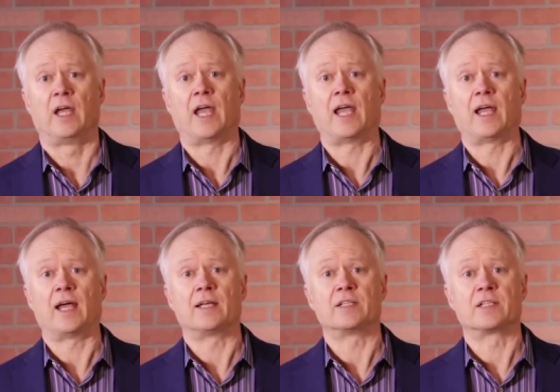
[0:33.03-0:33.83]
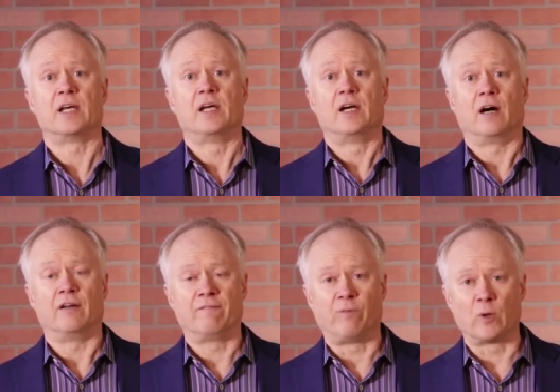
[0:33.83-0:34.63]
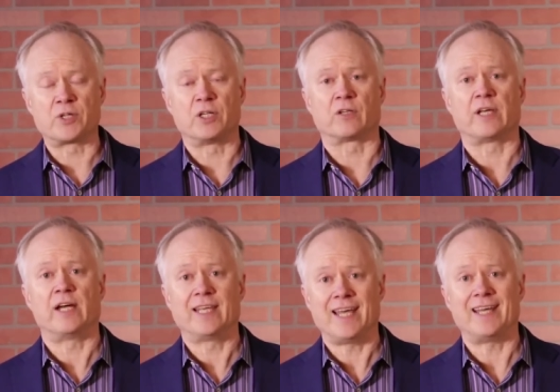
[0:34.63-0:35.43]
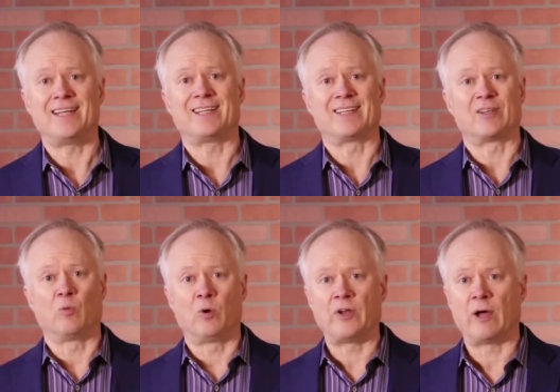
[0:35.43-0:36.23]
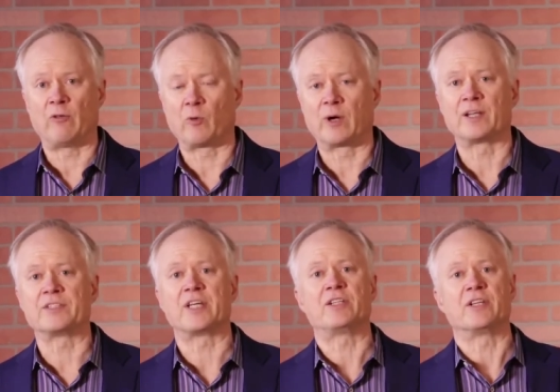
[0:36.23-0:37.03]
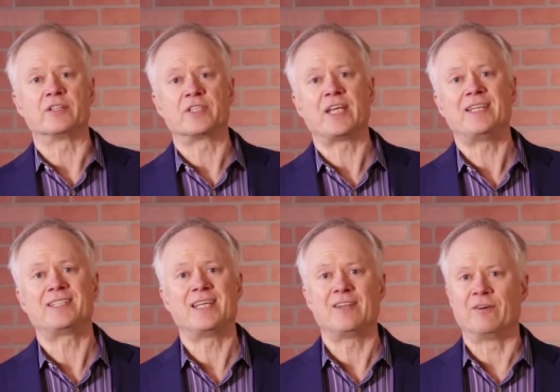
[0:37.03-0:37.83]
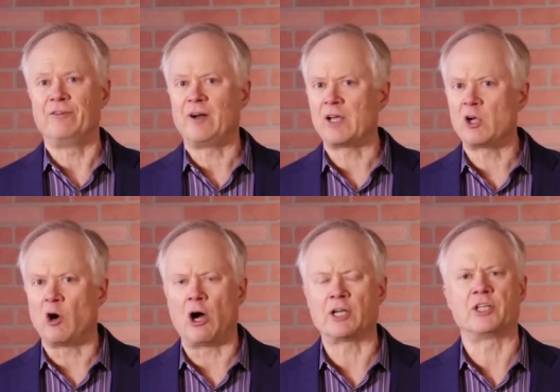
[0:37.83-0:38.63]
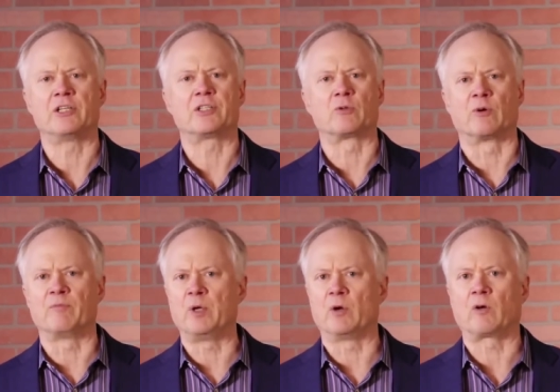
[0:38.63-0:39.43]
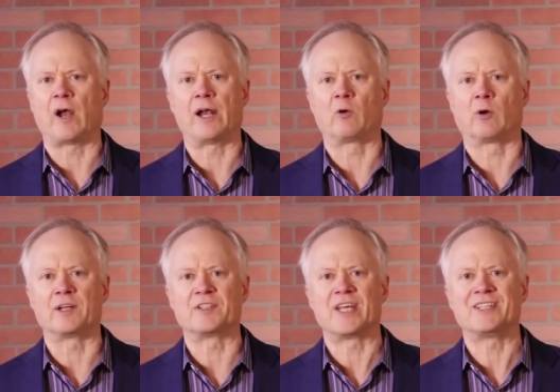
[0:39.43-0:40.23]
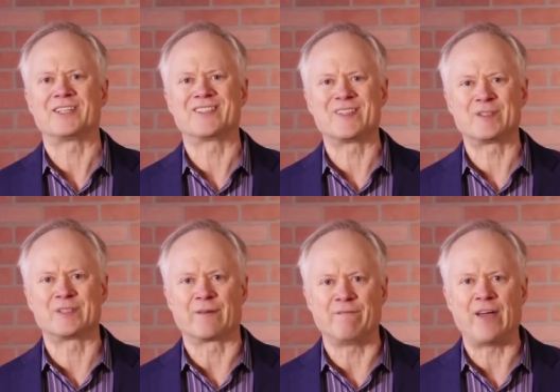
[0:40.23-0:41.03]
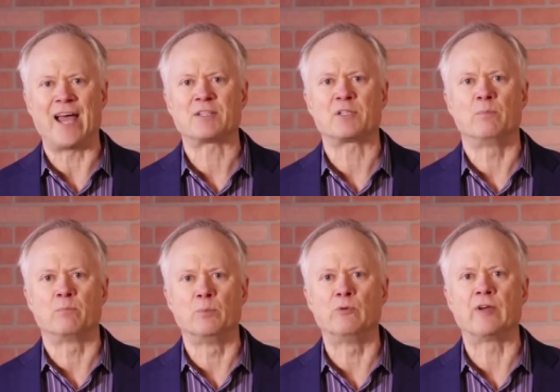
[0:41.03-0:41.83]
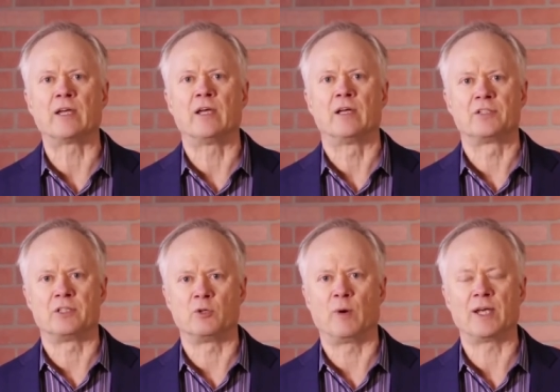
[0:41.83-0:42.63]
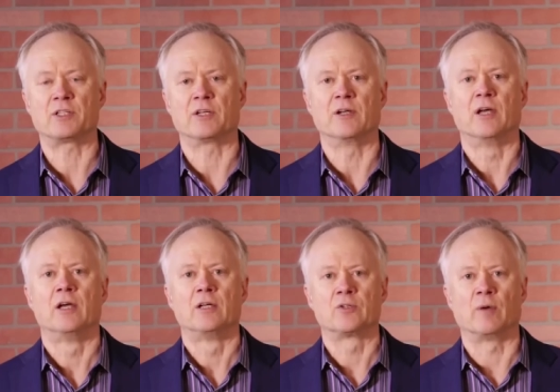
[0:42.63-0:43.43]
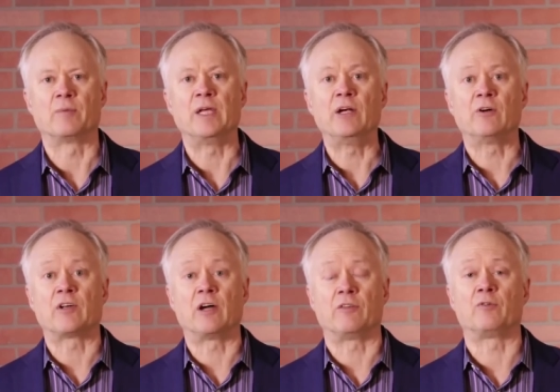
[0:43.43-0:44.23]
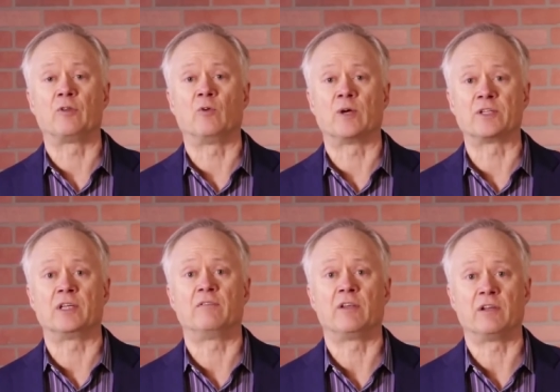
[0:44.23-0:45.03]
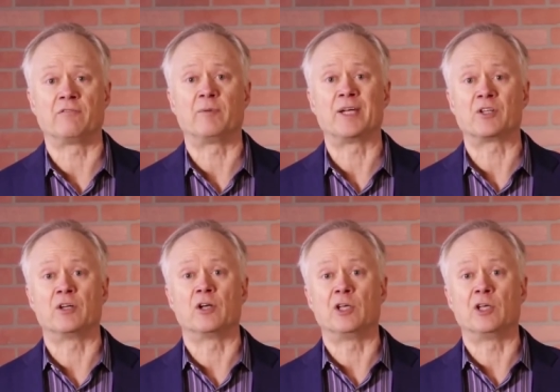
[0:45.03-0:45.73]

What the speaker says: And unfortunately, again, the World Health Organization, the CDC, they're very cautious, sort of bureaucratic organizations. This is a fast-moving situation. So I'm here to cut through the noise and give you the information